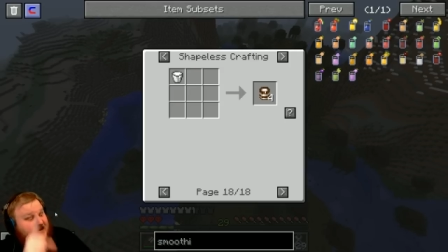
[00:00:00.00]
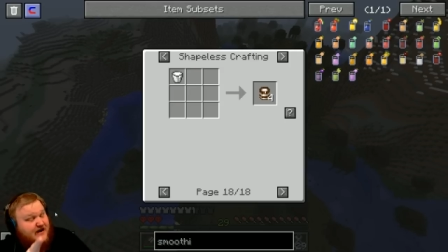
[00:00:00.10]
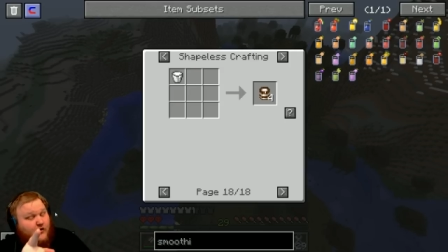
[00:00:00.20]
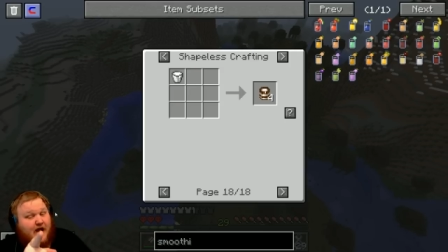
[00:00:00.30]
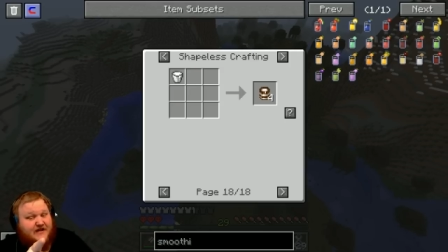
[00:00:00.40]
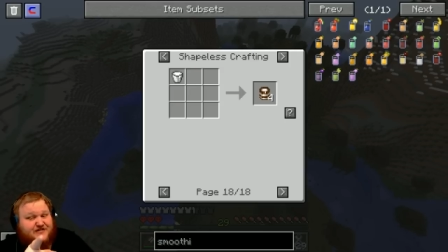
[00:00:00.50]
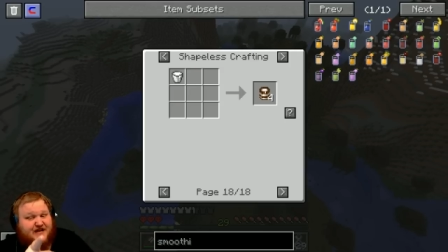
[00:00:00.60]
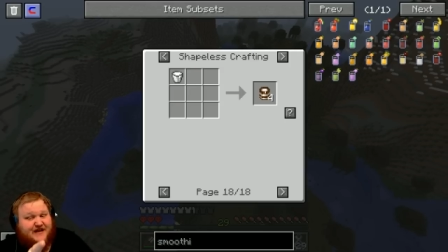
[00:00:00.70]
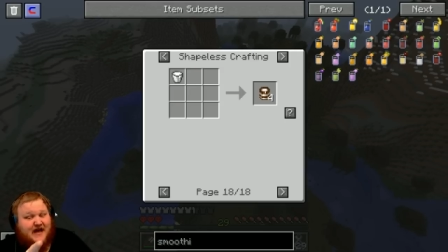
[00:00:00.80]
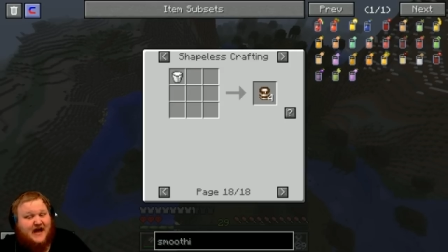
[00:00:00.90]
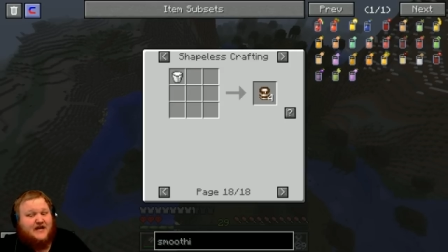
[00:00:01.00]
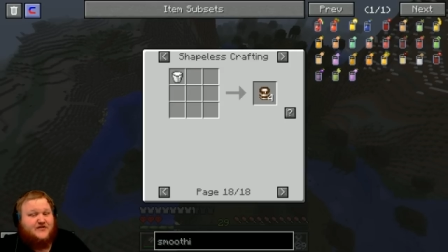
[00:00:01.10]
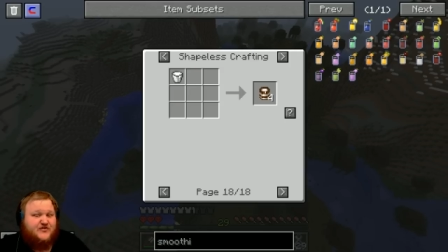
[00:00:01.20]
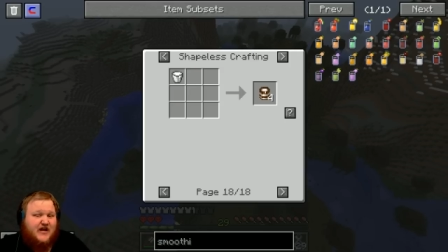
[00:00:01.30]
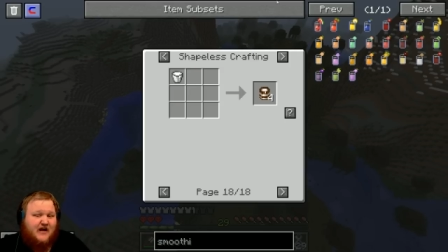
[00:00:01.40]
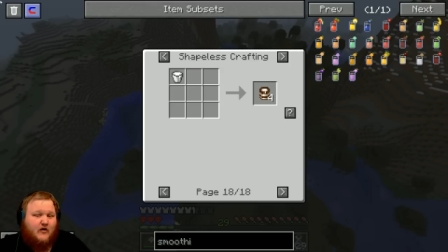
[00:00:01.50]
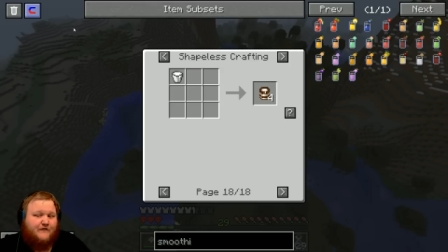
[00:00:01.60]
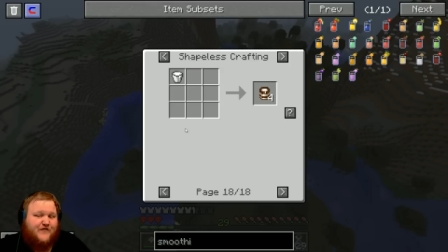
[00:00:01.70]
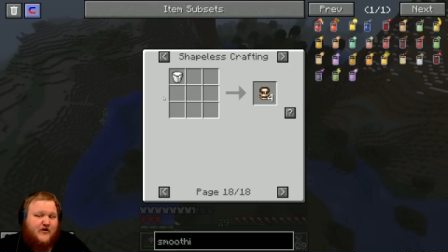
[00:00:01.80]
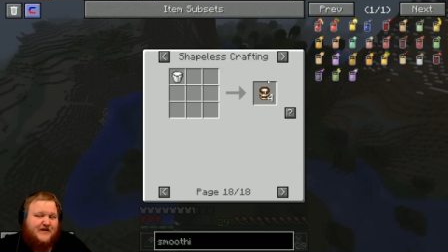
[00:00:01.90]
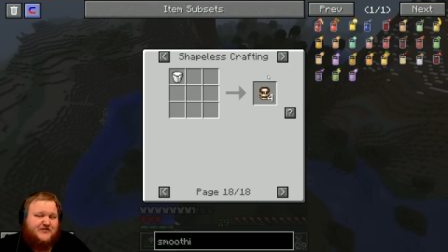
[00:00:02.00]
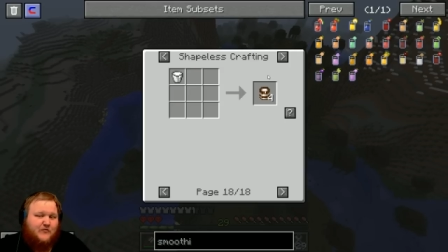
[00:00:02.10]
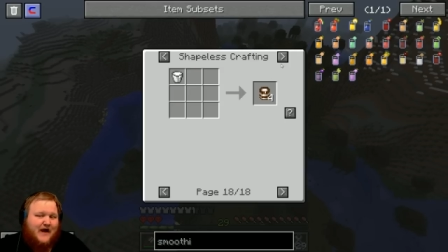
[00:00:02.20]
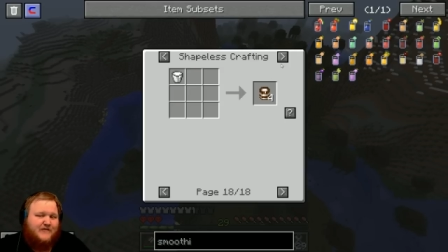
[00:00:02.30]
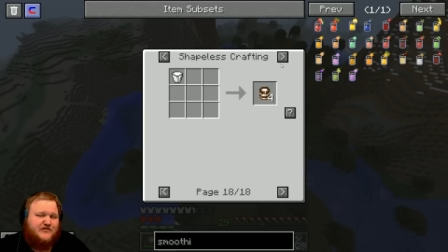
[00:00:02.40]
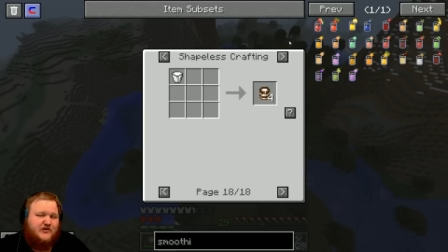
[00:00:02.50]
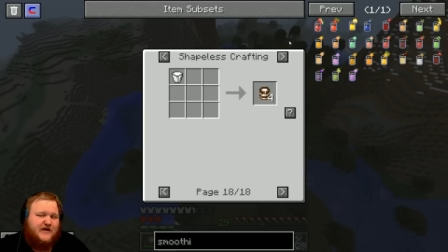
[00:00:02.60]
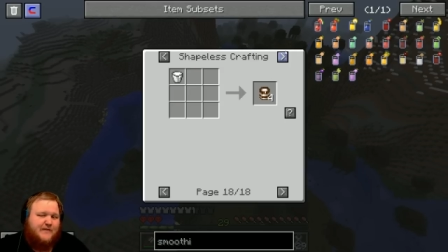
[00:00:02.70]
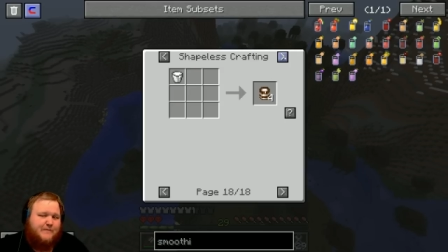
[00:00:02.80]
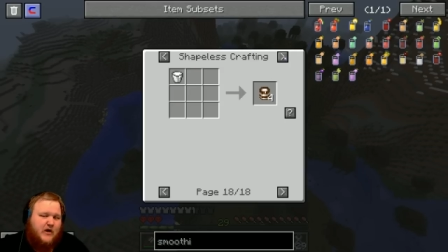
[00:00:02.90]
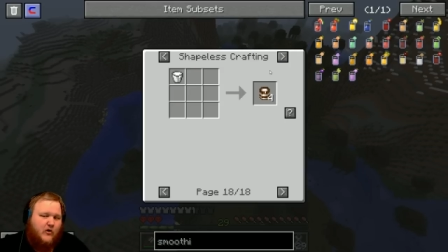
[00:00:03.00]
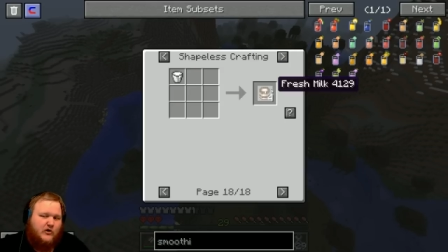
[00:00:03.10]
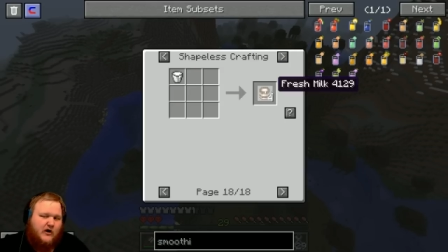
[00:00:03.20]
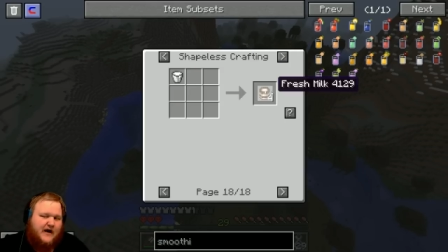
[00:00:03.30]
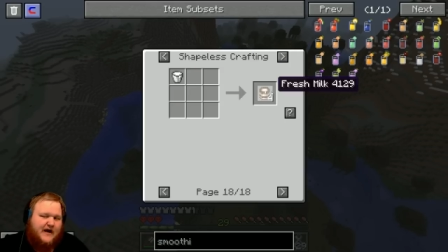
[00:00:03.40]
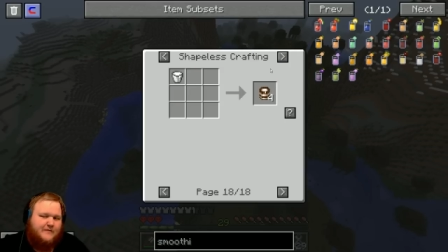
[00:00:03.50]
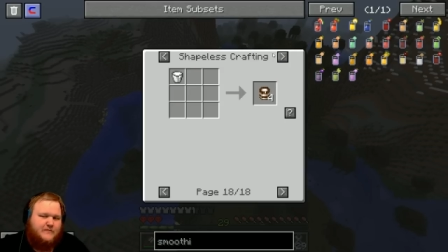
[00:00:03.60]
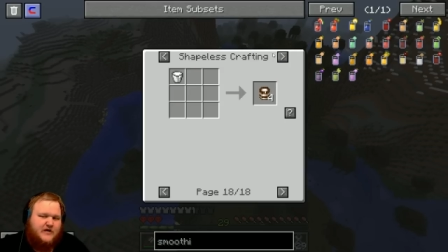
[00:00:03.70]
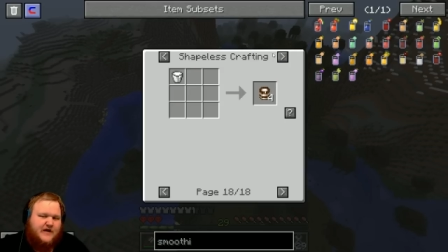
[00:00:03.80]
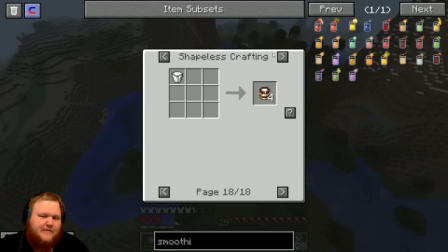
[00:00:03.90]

interesting, guys. Now, for instance, well, I was looking at milk, all right? I'm looking